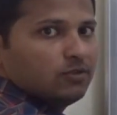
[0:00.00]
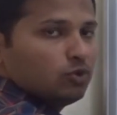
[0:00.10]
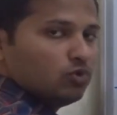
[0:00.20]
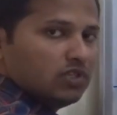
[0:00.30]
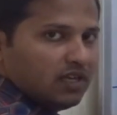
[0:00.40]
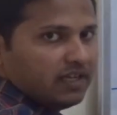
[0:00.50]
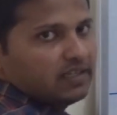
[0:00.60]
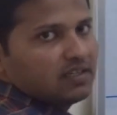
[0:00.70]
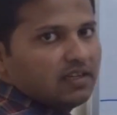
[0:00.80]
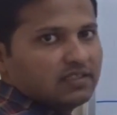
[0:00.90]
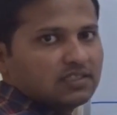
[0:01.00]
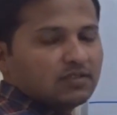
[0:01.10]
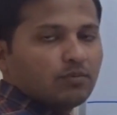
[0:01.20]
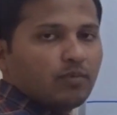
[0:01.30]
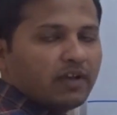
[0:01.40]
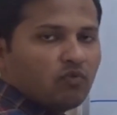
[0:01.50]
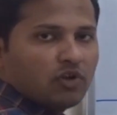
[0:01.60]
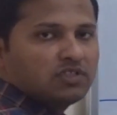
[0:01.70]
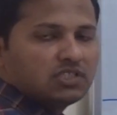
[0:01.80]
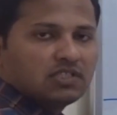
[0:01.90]
to the linked list by
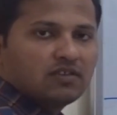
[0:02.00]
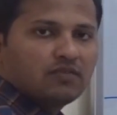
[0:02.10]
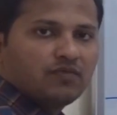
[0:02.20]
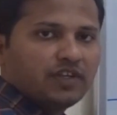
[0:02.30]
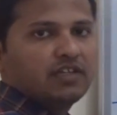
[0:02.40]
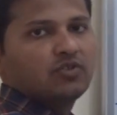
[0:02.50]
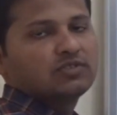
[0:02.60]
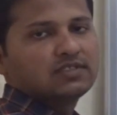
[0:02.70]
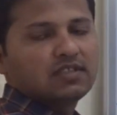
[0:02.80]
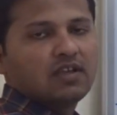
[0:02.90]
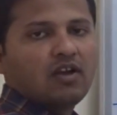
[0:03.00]
watching videos